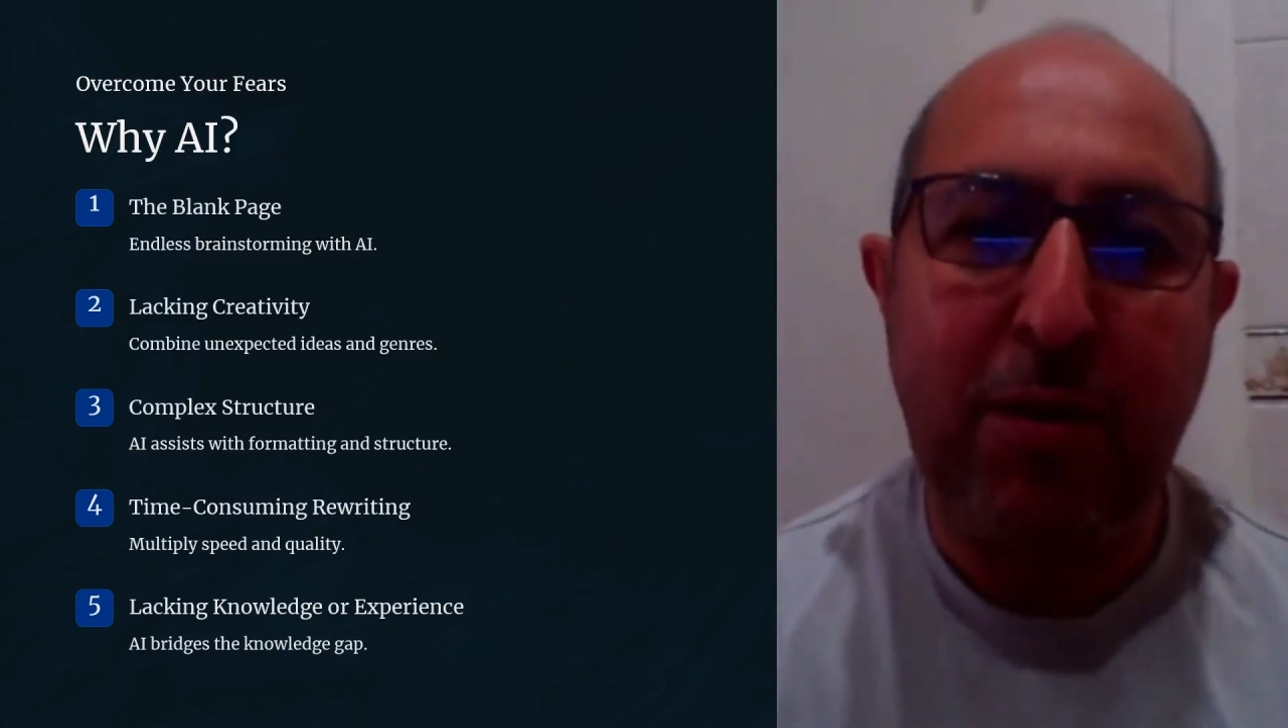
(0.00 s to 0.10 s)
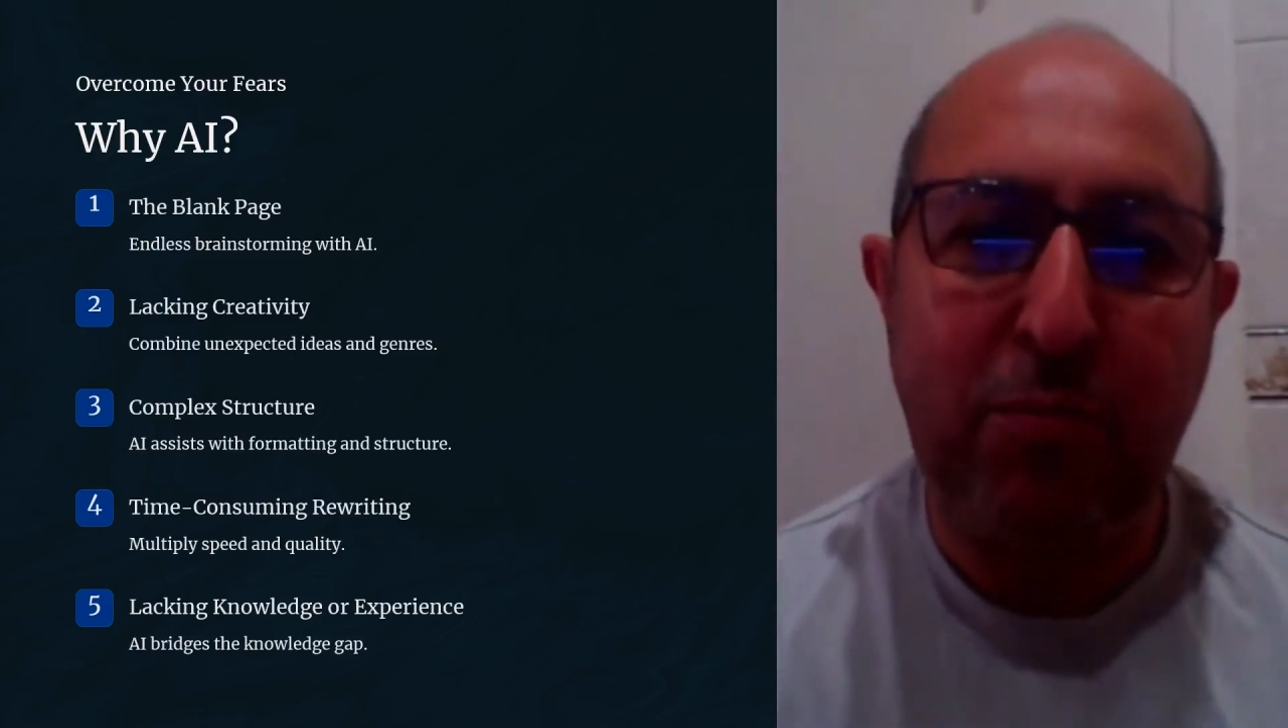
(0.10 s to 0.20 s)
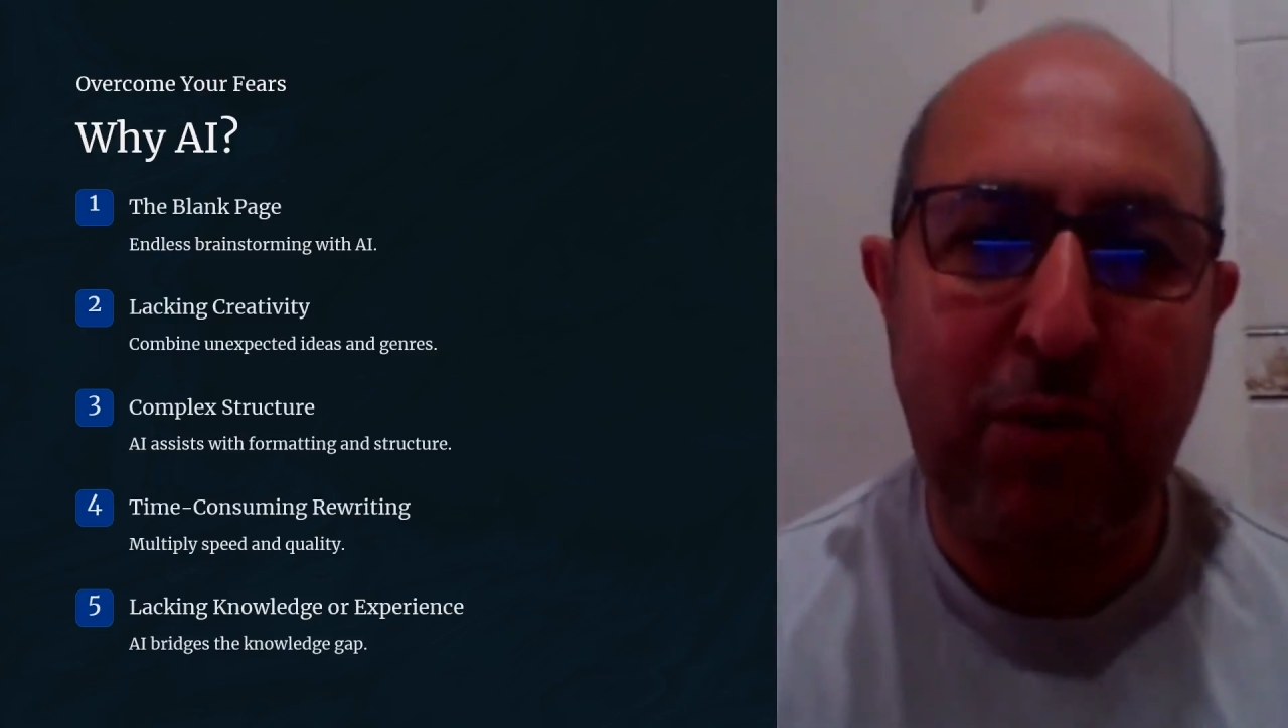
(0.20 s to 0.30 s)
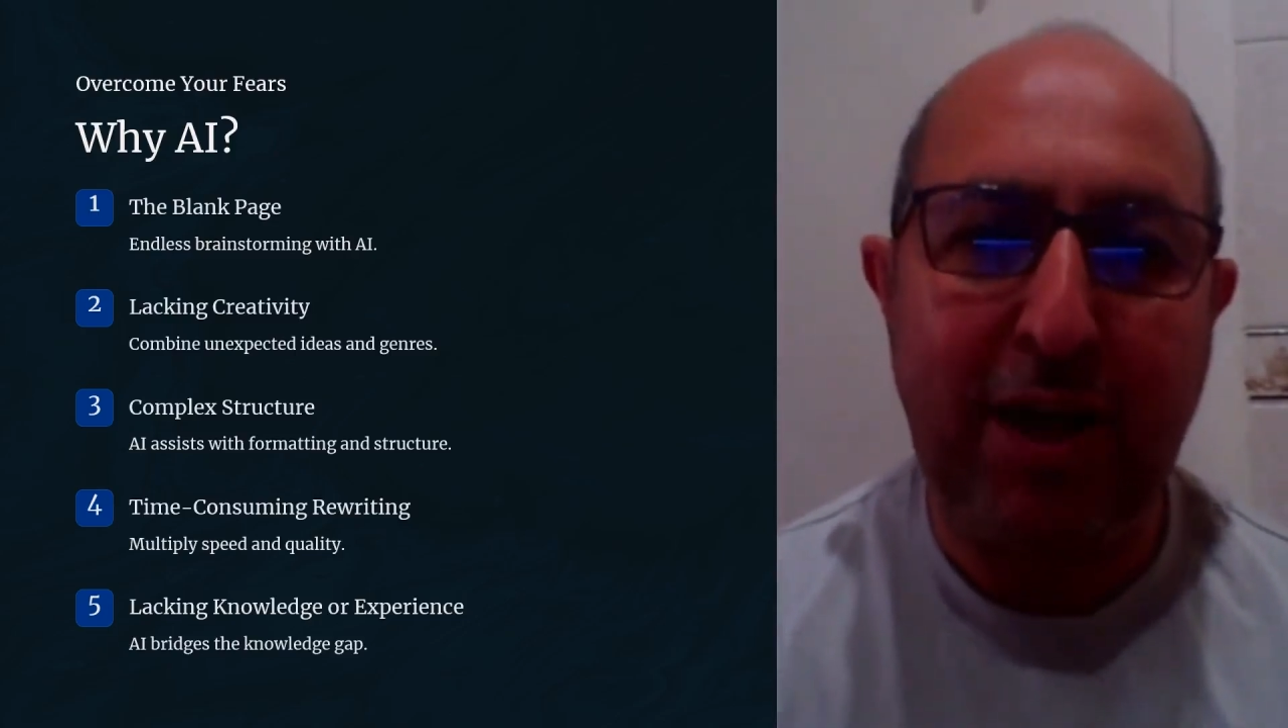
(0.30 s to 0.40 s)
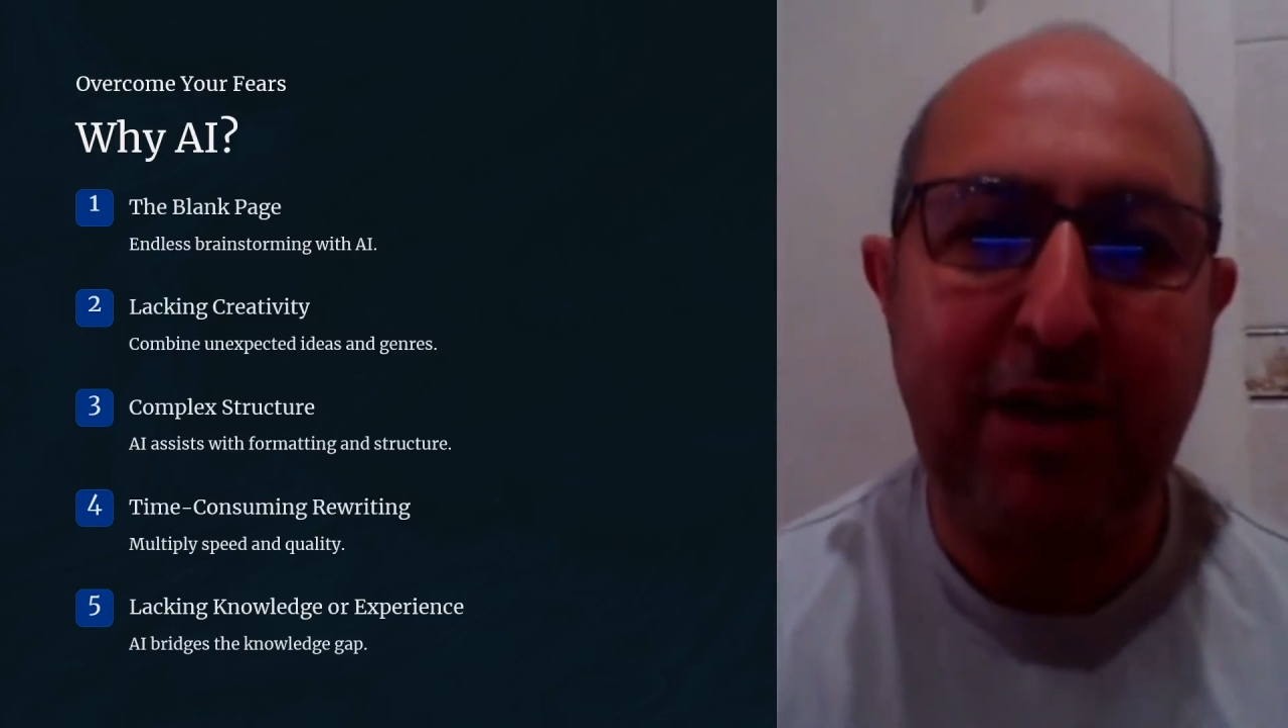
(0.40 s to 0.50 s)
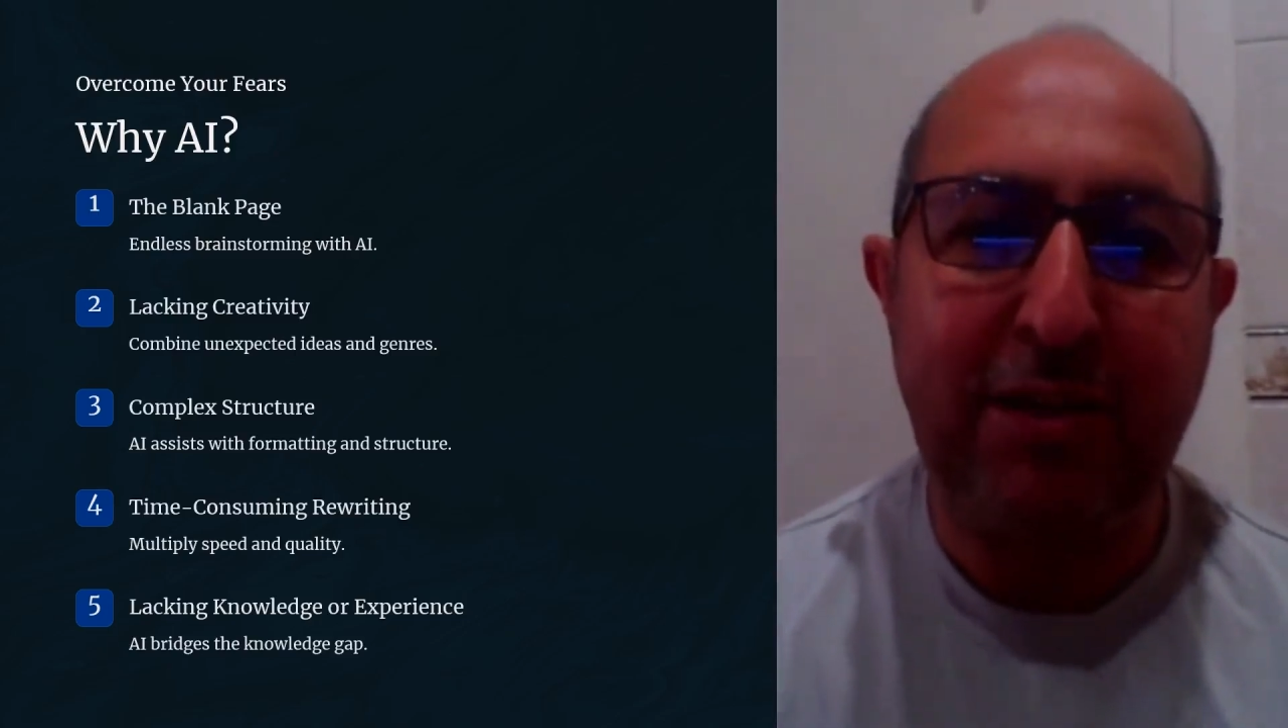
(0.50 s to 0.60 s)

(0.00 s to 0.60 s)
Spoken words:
While